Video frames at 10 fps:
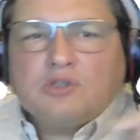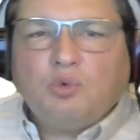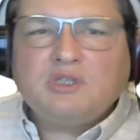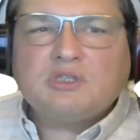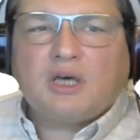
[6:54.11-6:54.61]
So
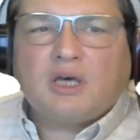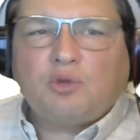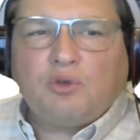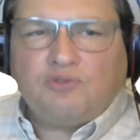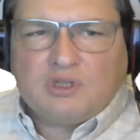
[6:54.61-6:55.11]
we
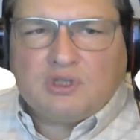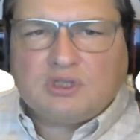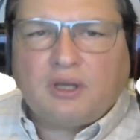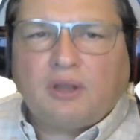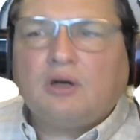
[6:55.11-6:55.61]
start with
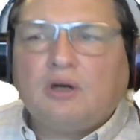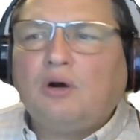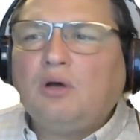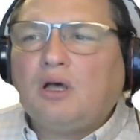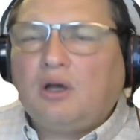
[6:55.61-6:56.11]
this
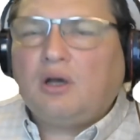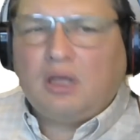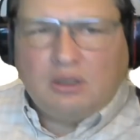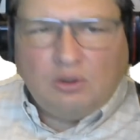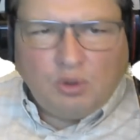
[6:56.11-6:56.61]
circle
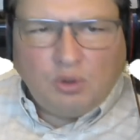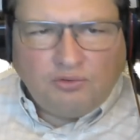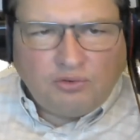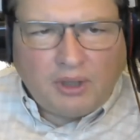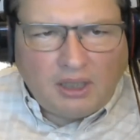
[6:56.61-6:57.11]

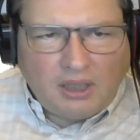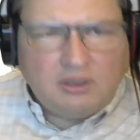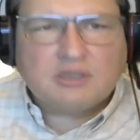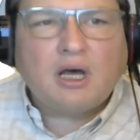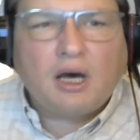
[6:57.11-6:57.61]
with
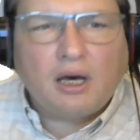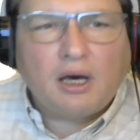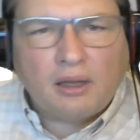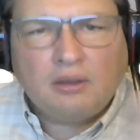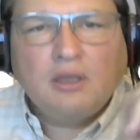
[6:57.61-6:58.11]
radius
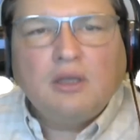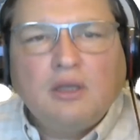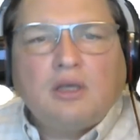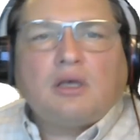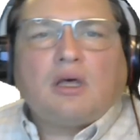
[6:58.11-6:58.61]
r,
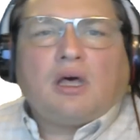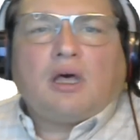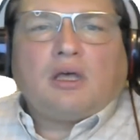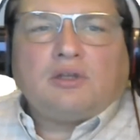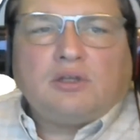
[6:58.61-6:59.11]

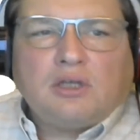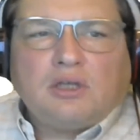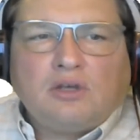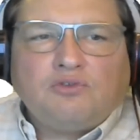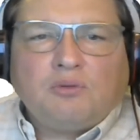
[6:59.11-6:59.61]
and
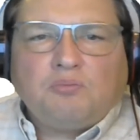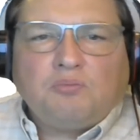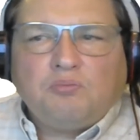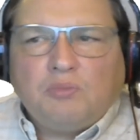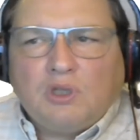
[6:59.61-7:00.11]
the
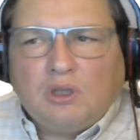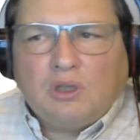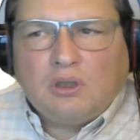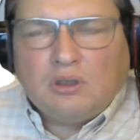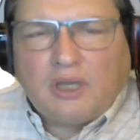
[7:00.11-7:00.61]

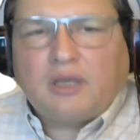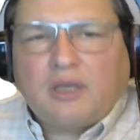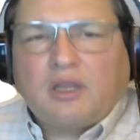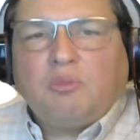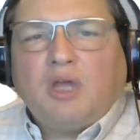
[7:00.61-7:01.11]

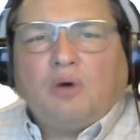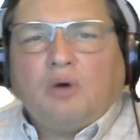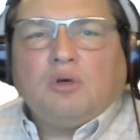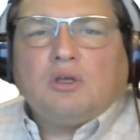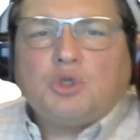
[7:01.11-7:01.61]
diagram
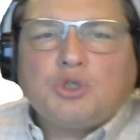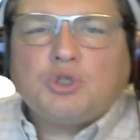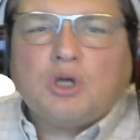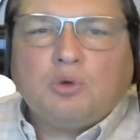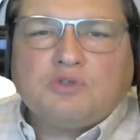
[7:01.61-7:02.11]
now
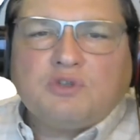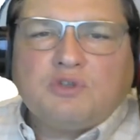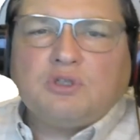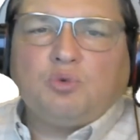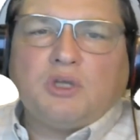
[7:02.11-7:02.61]
shows
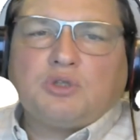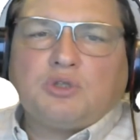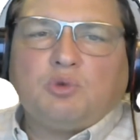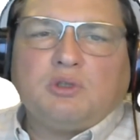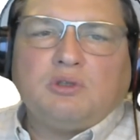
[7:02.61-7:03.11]
the
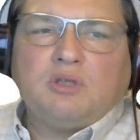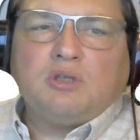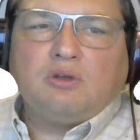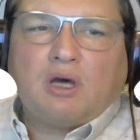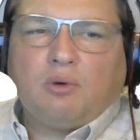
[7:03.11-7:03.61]
situation
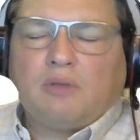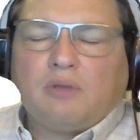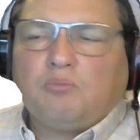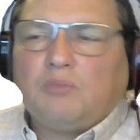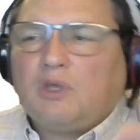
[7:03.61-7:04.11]
when
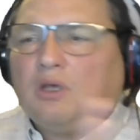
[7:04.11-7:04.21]
our